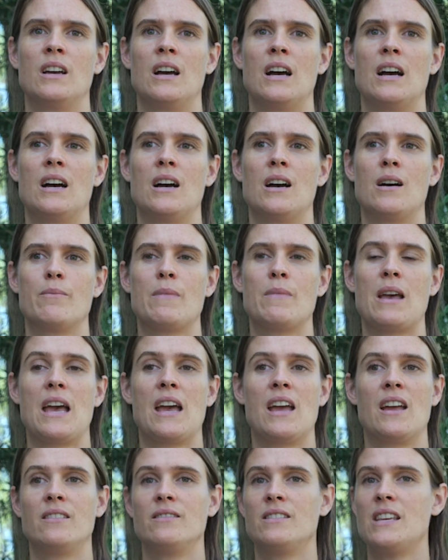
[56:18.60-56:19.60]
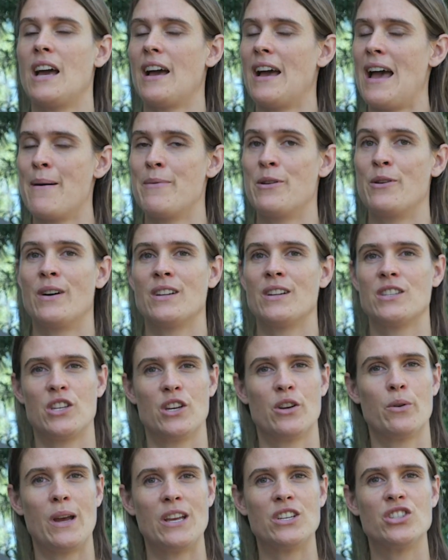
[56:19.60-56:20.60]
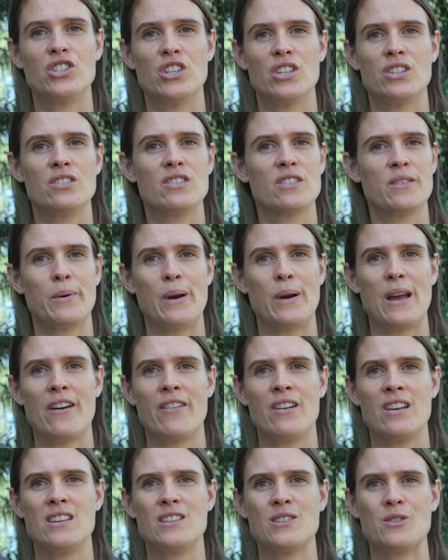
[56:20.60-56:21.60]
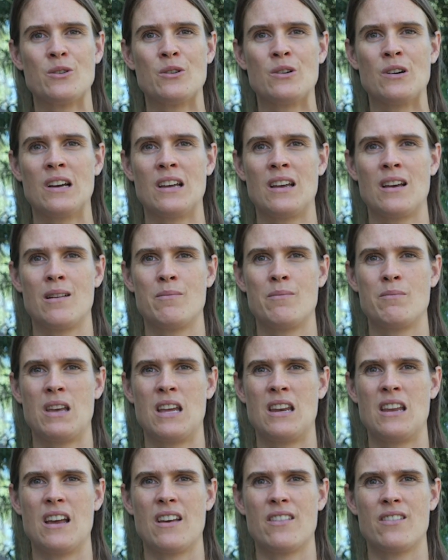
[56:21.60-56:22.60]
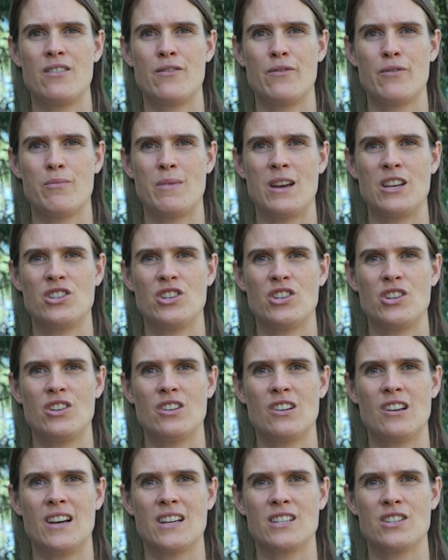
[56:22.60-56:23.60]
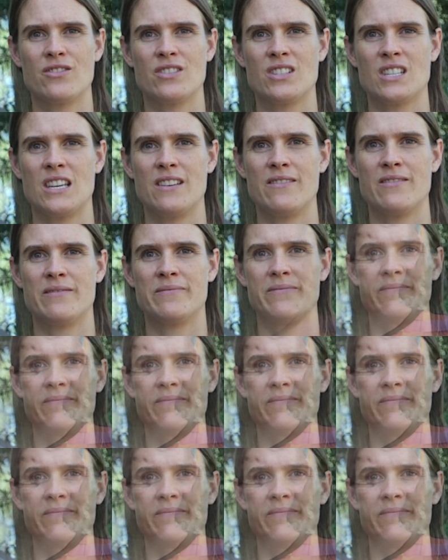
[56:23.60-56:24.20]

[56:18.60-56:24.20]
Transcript: Happy to answer your questions, queries, or any other information you'd like to receive.